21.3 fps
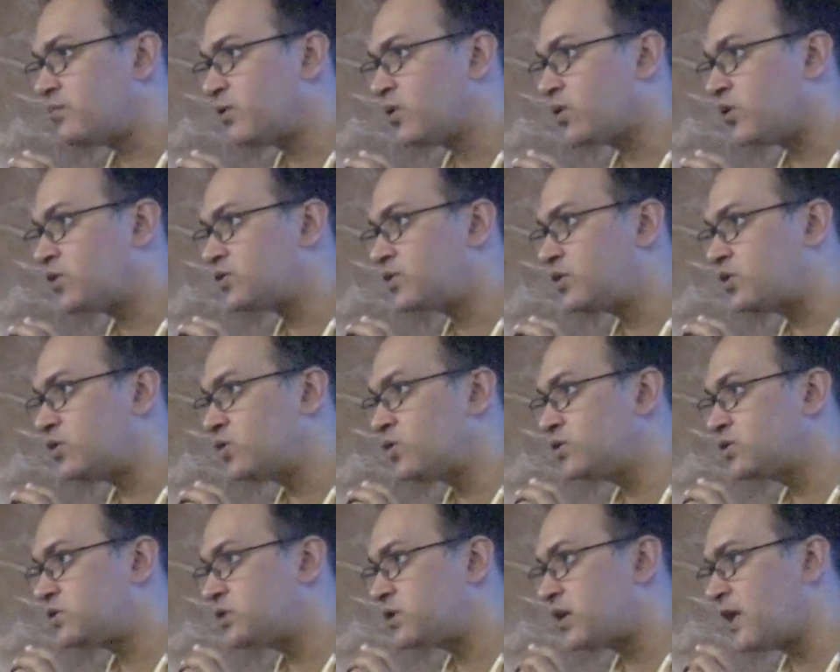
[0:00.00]
because the
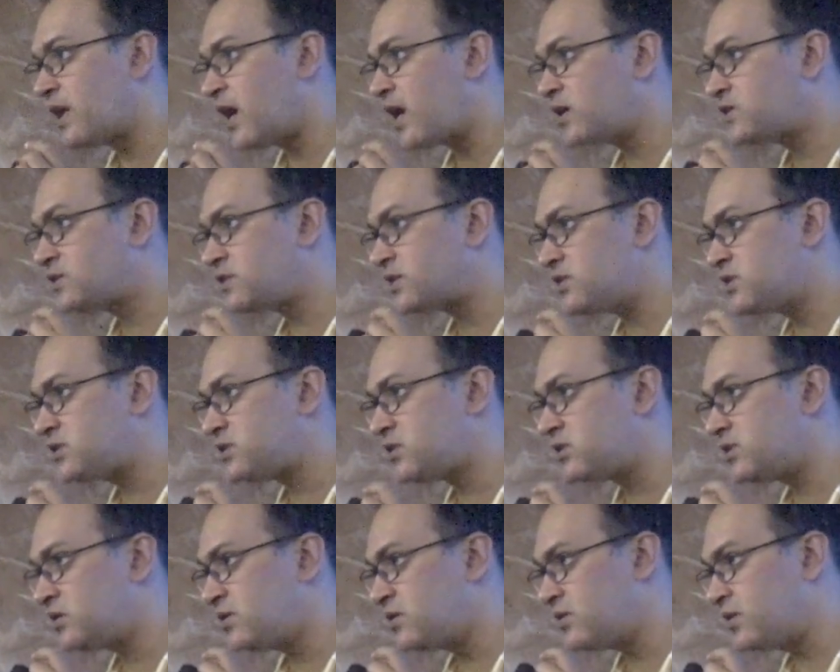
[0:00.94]
dose as such
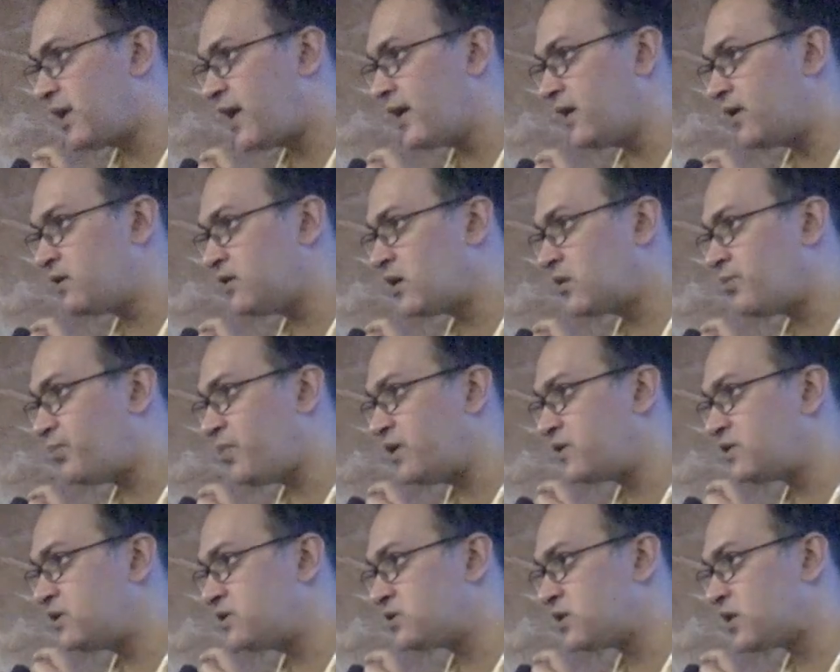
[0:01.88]
that
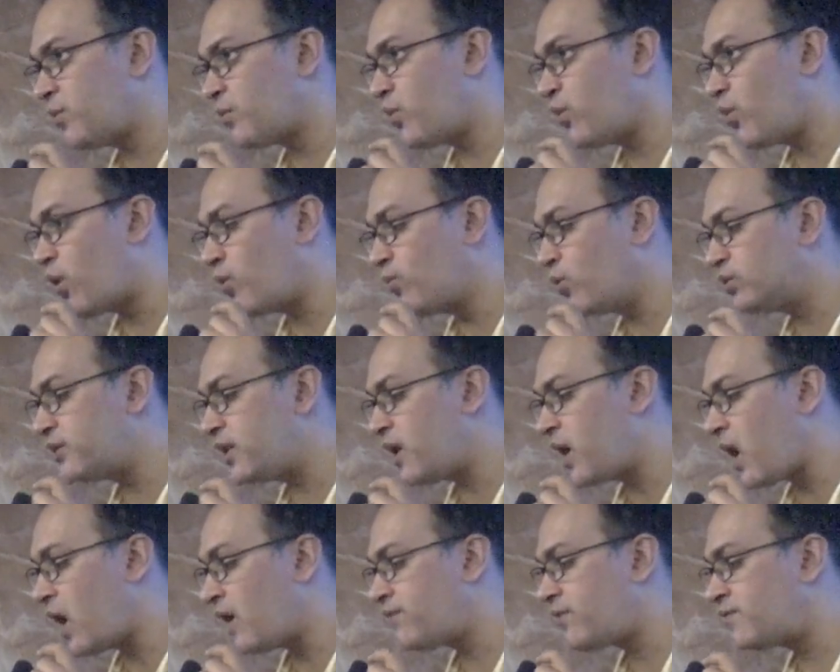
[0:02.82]
patients, more than
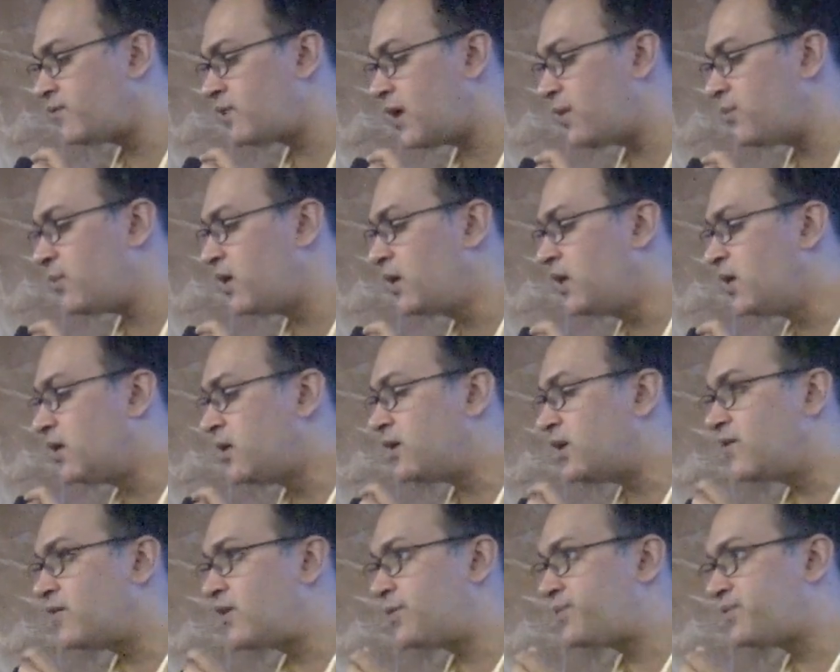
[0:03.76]
half of them,
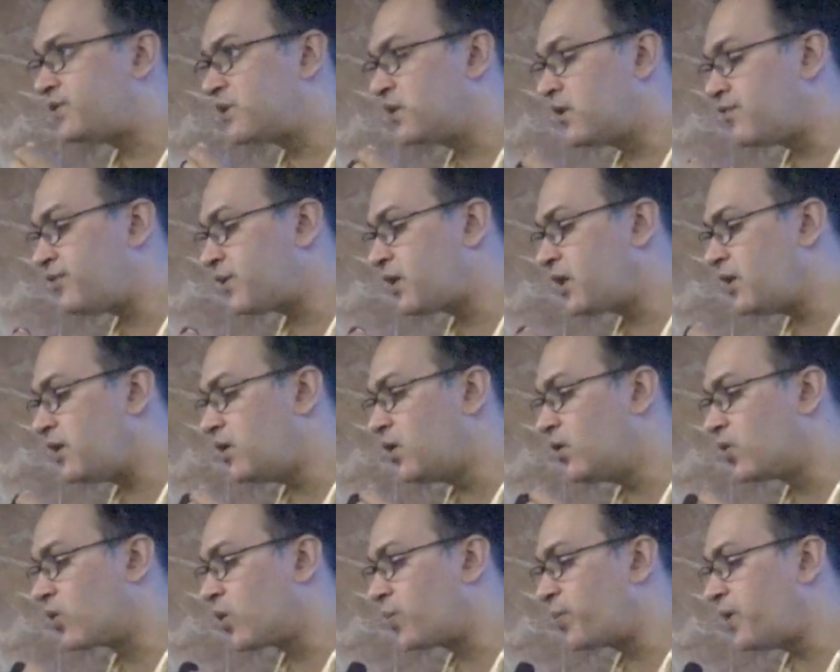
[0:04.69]
develop significant
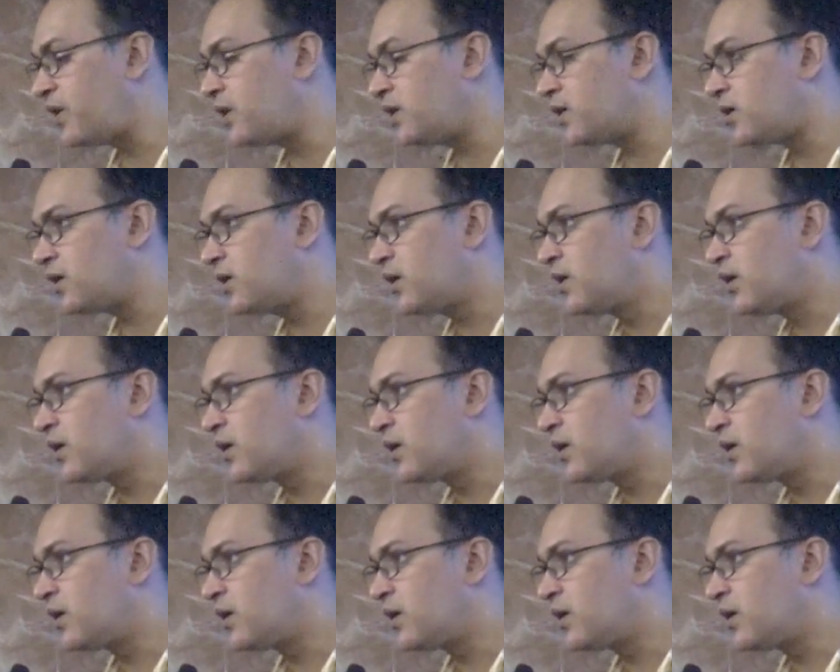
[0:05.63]
neutropenia.